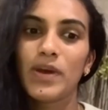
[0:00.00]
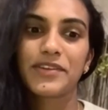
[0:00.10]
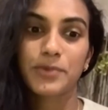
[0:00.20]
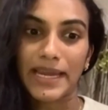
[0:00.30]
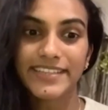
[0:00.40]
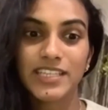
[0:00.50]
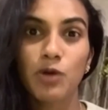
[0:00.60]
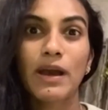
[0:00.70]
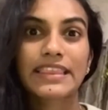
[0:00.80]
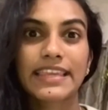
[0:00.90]
Well, right
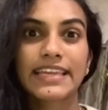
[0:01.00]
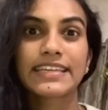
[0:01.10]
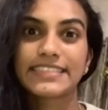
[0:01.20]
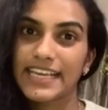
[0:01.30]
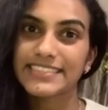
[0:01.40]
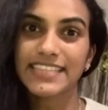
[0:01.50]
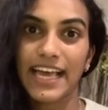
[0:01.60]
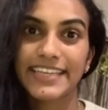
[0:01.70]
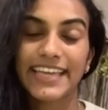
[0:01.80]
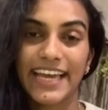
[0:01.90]
now, I think, yes,
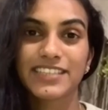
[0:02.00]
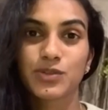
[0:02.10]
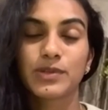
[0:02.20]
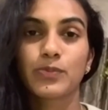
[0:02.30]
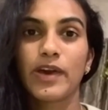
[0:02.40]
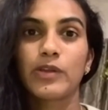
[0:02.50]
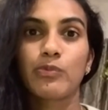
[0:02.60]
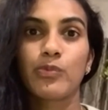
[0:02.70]
I can do it well,